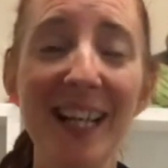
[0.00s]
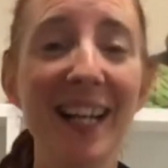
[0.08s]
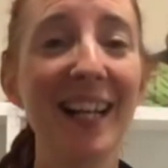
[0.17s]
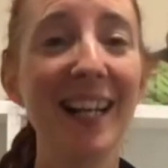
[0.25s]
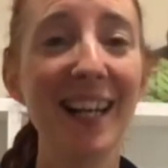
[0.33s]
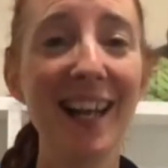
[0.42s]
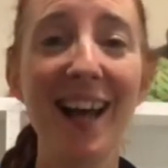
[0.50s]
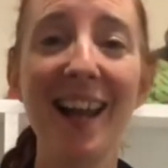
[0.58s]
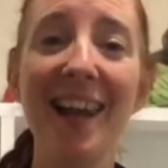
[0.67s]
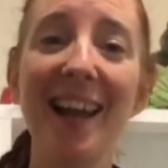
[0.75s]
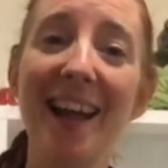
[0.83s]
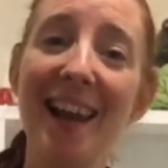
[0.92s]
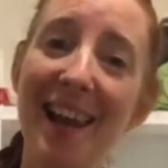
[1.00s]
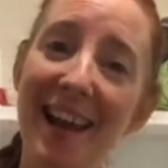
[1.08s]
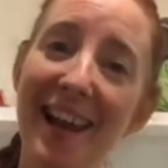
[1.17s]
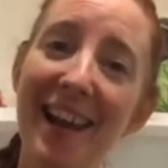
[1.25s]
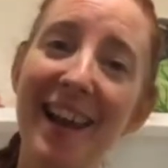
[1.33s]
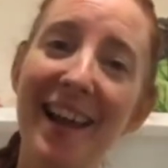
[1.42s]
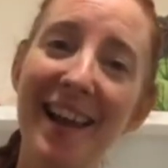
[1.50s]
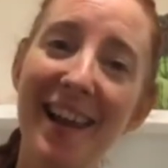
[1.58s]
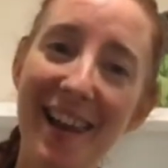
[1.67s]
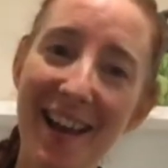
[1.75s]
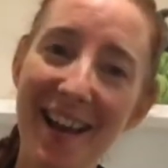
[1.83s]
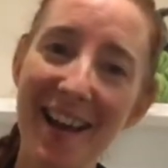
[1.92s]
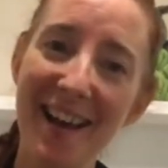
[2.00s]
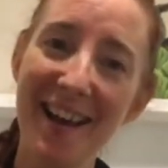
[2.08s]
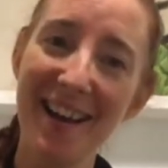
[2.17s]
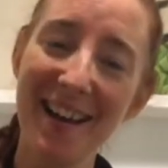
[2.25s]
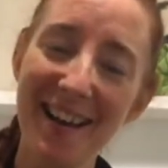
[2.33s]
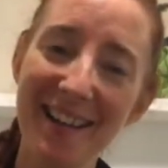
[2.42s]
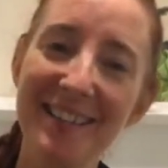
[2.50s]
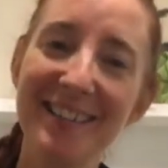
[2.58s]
La la la la la.